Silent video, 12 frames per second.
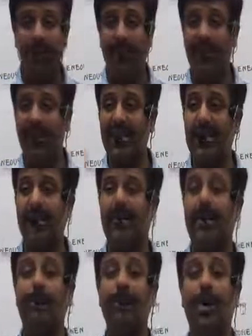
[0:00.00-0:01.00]
First
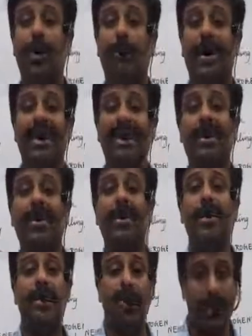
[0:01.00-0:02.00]
year BCom, let us say
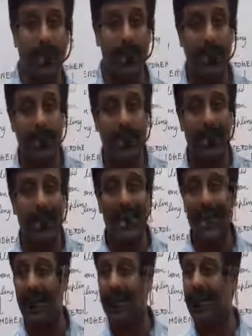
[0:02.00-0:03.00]
30 students.
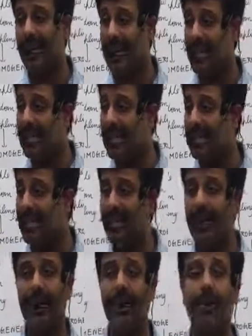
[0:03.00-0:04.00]
Second year, let us say
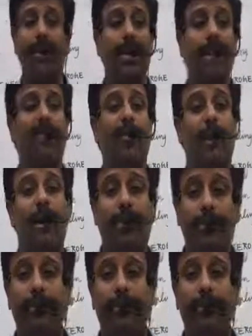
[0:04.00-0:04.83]
30, and third year 40.